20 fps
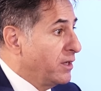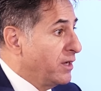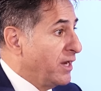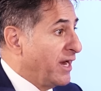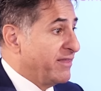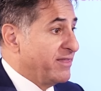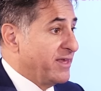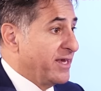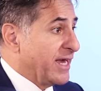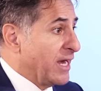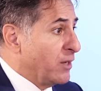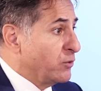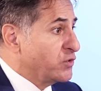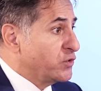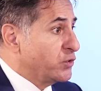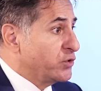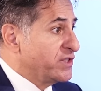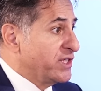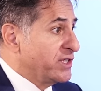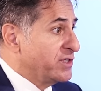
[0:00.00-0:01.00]
I think
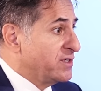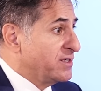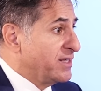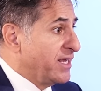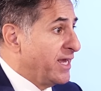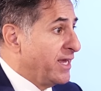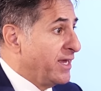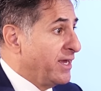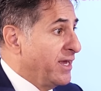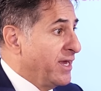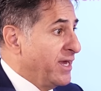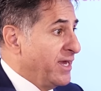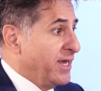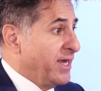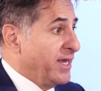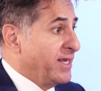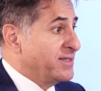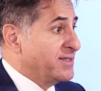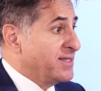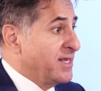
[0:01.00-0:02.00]
outsourcing today
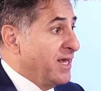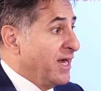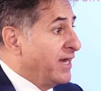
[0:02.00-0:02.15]
is